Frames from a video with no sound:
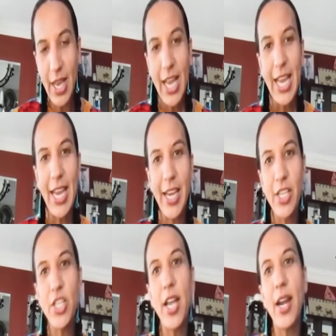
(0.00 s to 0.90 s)

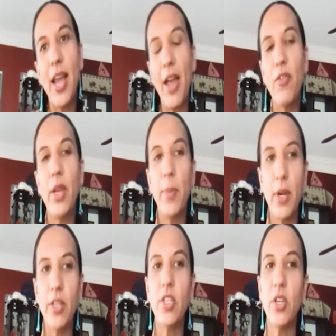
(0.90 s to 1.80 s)
Each and every
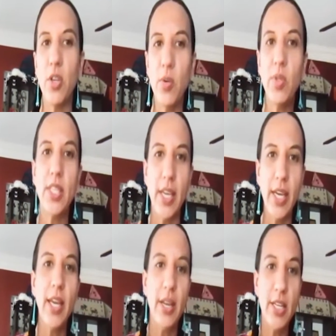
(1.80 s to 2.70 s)
person you see
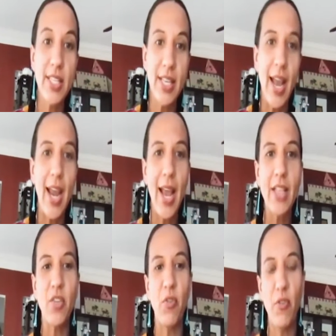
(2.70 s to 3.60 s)
here tonight has
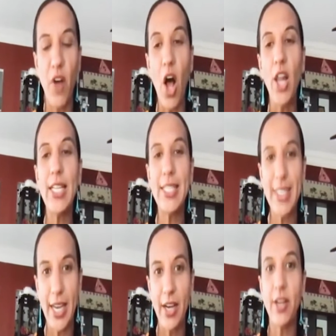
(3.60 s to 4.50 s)

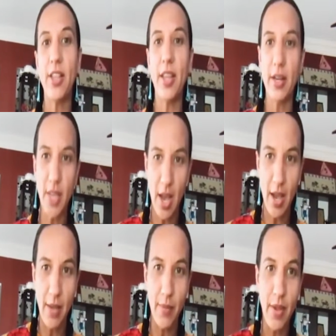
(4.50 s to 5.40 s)
volunteered their time.
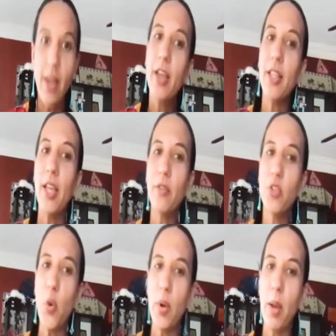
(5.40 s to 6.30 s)
They have
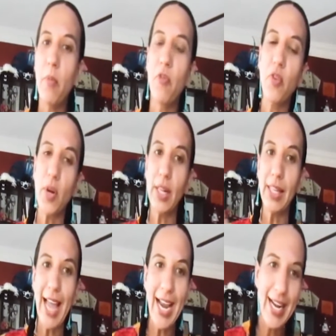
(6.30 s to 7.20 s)
shown up for
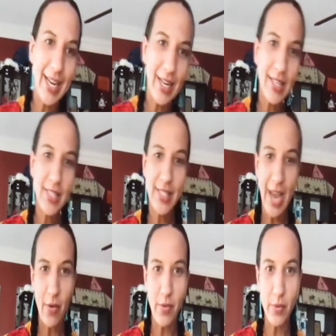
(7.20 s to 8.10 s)
lighting and
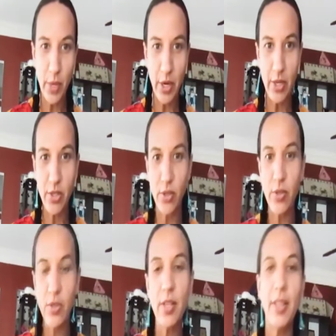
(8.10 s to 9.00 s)
sound
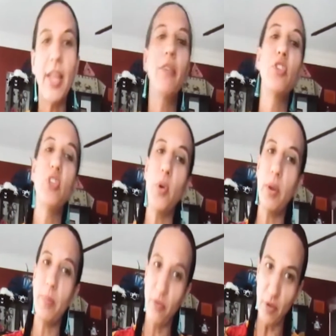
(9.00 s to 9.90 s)
rehearsal. They have showed
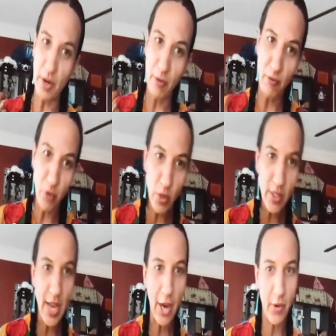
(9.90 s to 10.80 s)
up for full
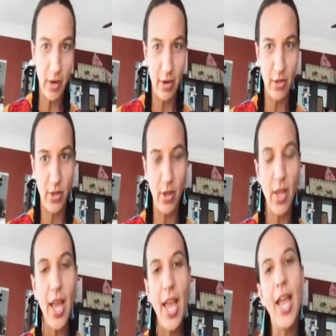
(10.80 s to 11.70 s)
tech rehearsal,
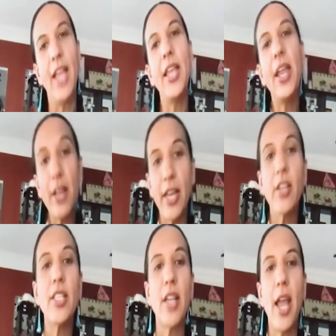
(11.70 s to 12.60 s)
and they are here
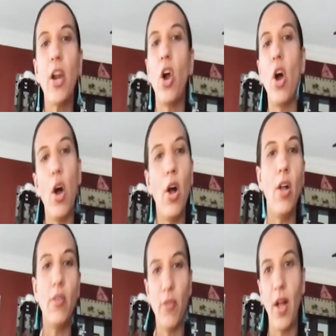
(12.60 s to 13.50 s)
tonight,
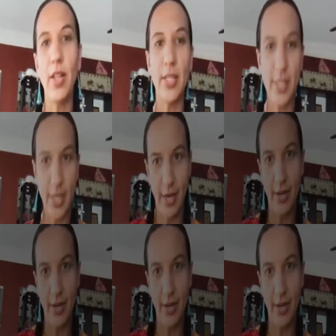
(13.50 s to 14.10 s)
all volunteer.